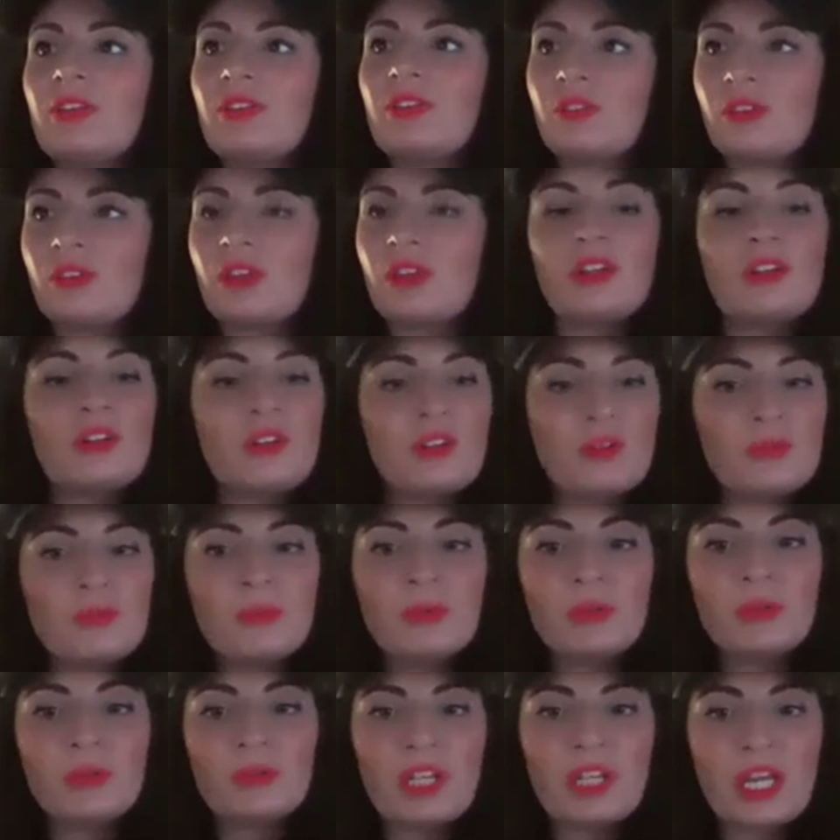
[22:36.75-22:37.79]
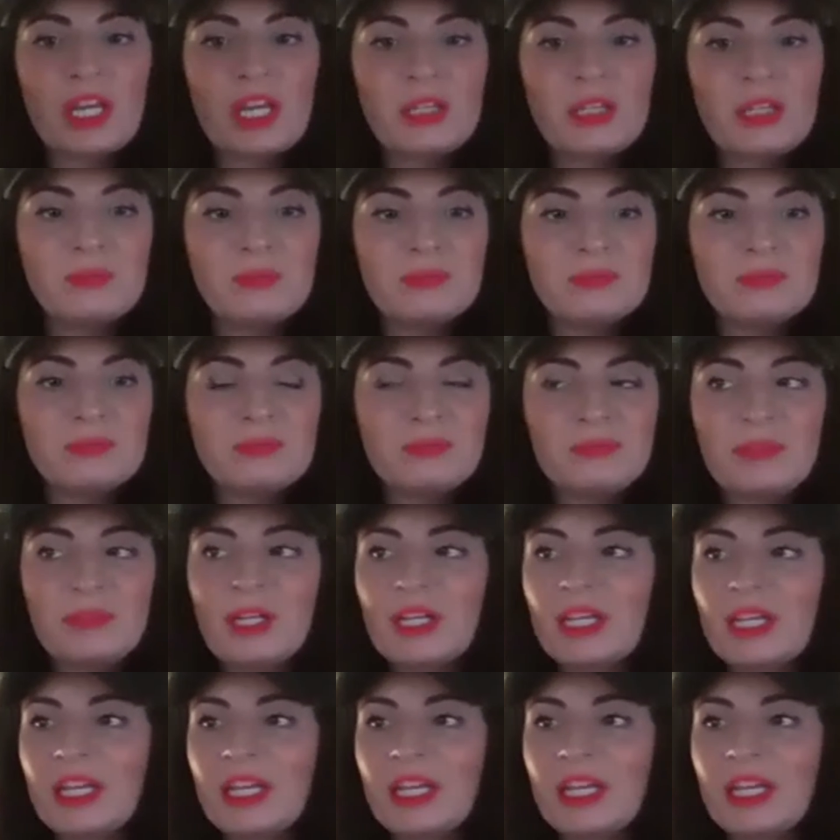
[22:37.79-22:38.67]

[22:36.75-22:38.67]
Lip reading: so then you can build the game and get.